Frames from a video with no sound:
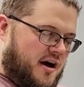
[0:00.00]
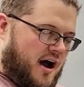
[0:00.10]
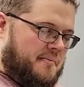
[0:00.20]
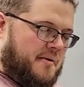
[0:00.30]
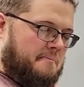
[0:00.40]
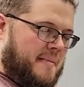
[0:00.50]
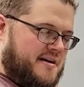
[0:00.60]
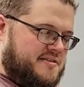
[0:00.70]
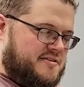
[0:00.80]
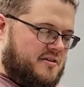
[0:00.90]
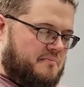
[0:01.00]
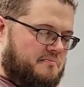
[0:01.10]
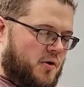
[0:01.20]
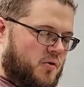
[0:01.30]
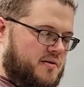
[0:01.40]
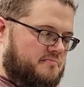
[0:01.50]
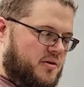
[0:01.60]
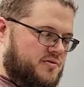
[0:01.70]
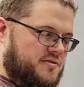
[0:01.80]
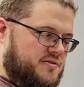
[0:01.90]
I am a master of broken
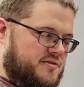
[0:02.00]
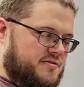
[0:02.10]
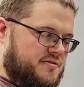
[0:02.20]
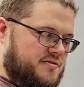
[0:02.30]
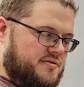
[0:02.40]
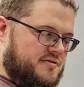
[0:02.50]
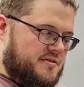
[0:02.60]
monsters.